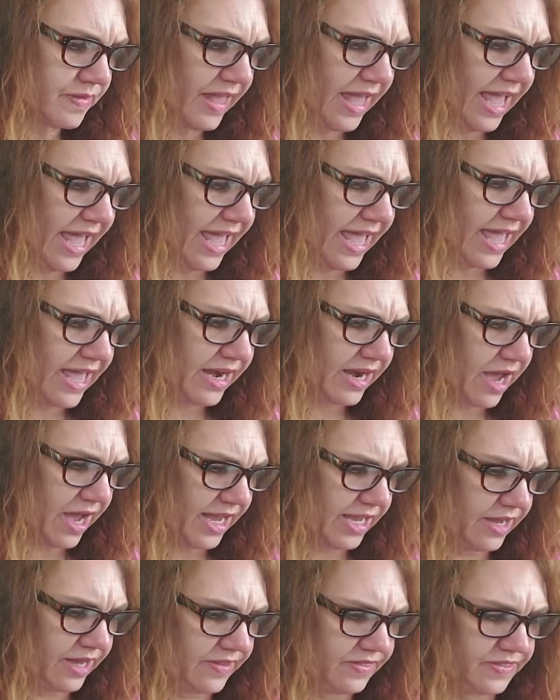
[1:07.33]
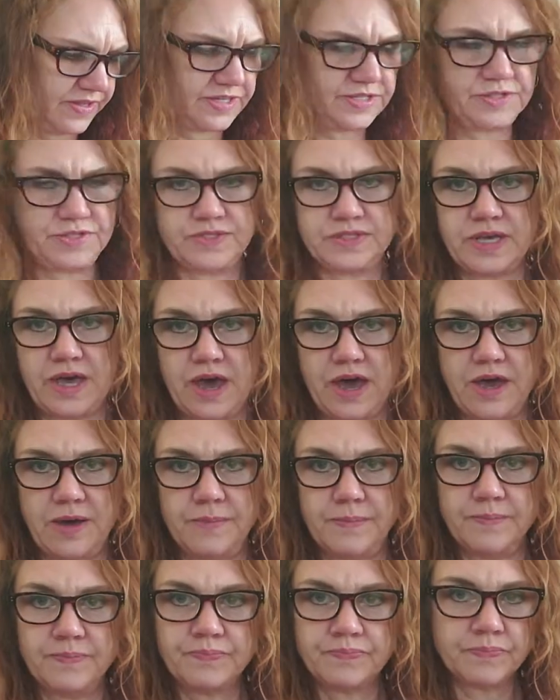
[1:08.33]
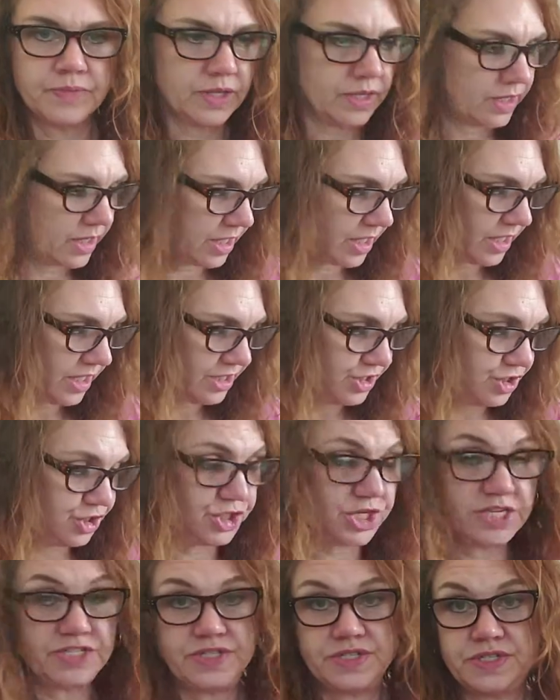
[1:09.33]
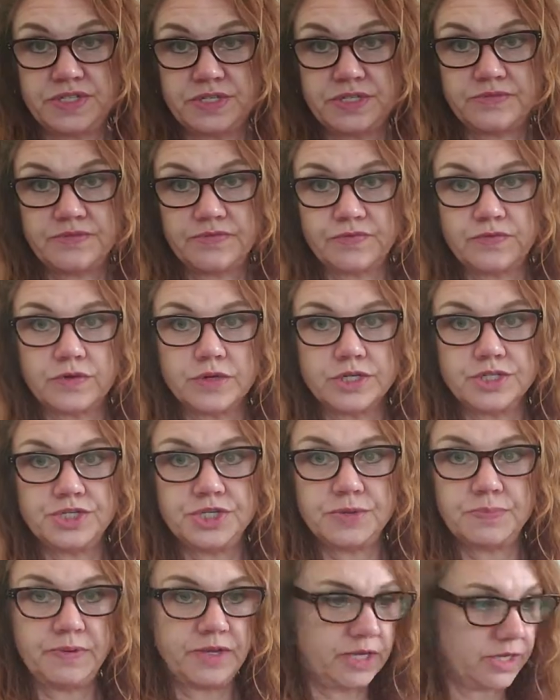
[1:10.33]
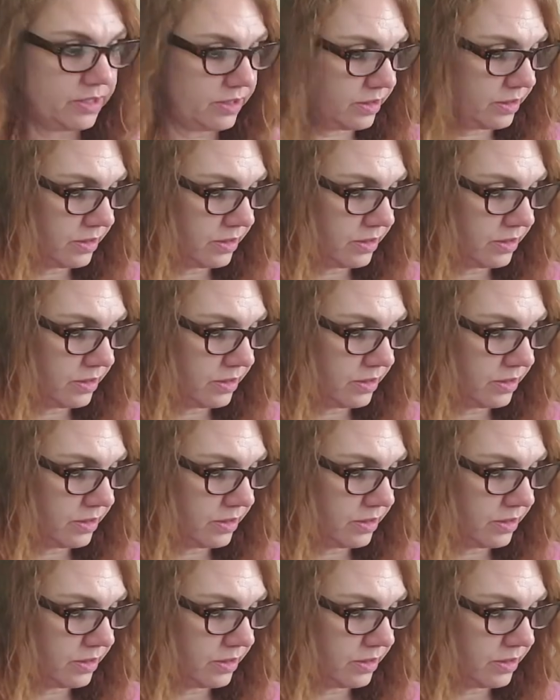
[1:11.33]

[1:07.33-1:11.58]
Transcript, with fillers: And I got this um, just for shipping.